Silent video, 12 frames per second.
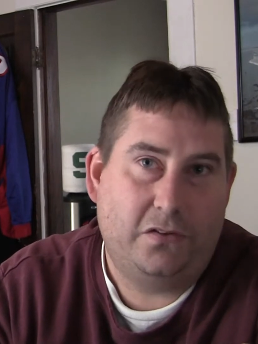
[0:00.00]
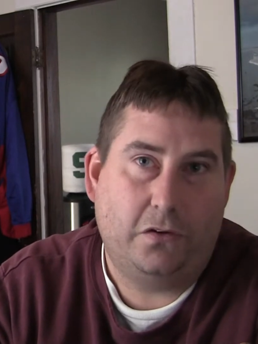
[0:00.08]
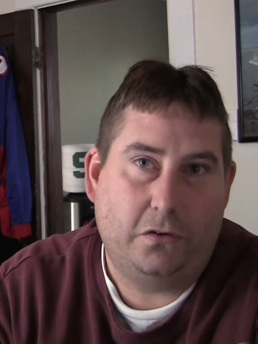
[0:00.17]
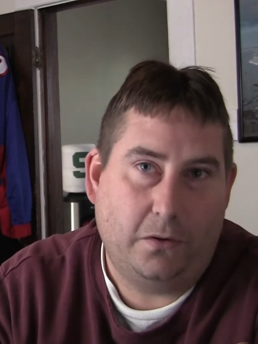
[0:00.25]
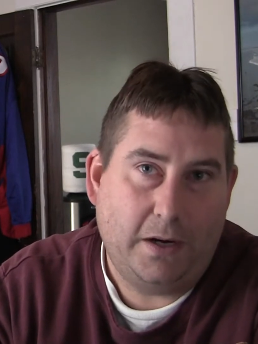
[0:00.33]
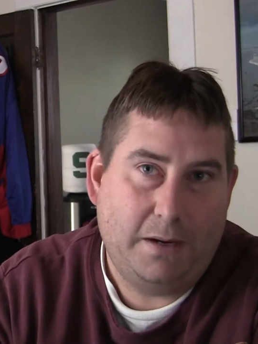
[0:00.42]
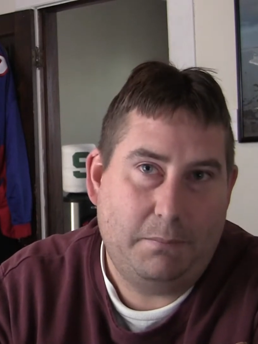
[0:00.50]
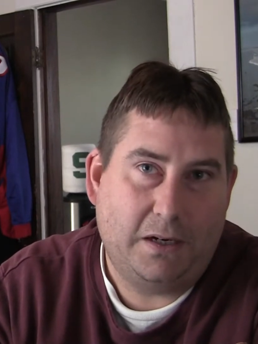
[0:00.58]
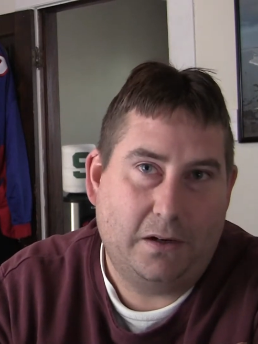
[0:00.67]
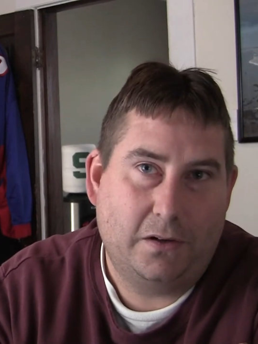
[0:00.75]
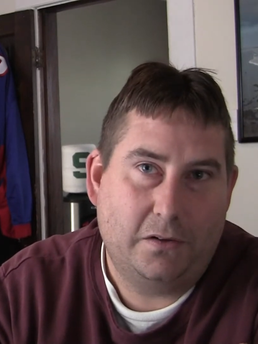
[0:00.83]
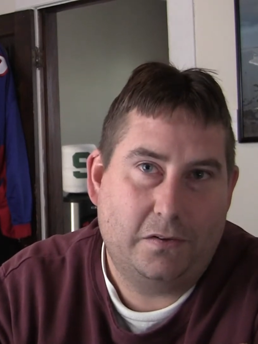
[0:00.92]
are great,
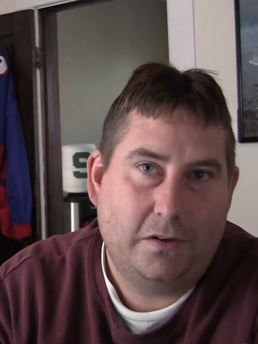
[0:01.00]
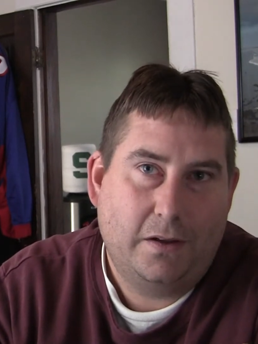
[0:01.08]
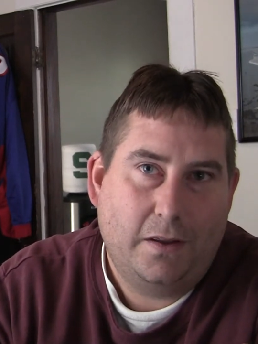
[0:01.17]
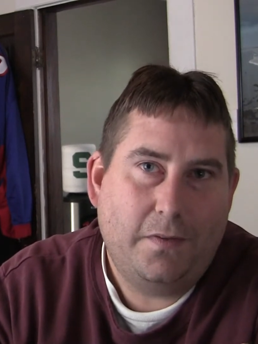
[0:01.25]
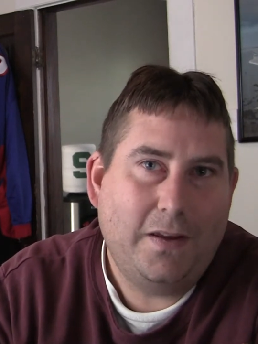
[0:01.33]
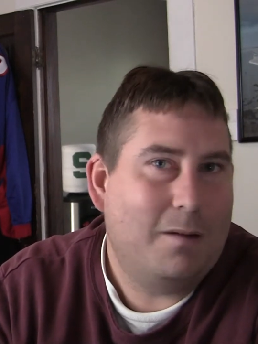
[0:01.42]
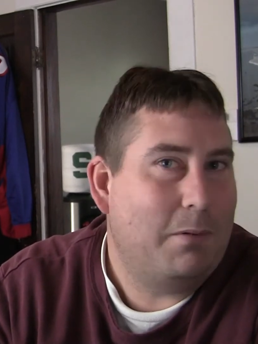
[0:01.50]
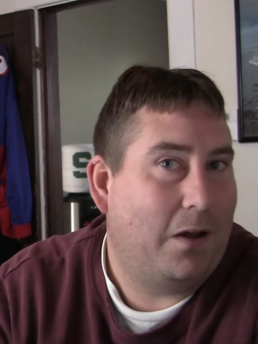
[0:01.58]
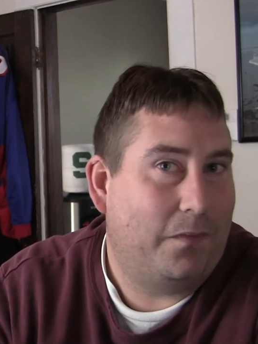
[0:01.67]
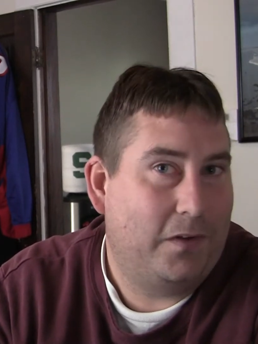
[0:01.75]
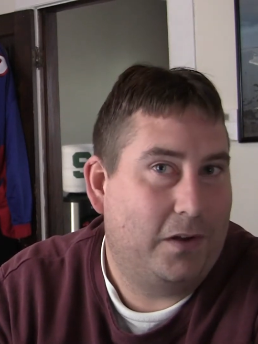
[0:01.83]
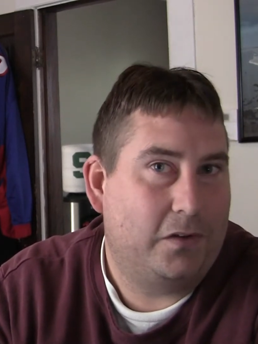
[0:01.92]
because think
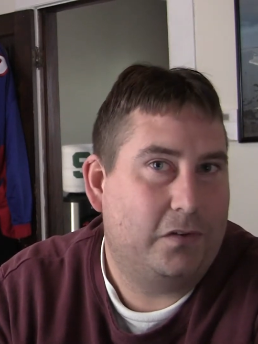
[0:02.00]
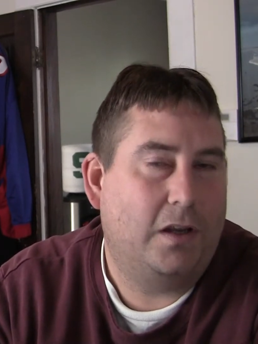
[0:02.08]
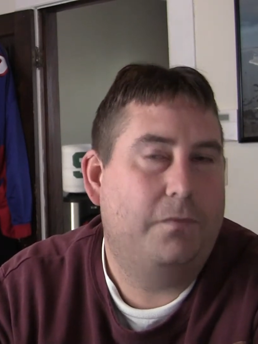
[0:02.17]
about this.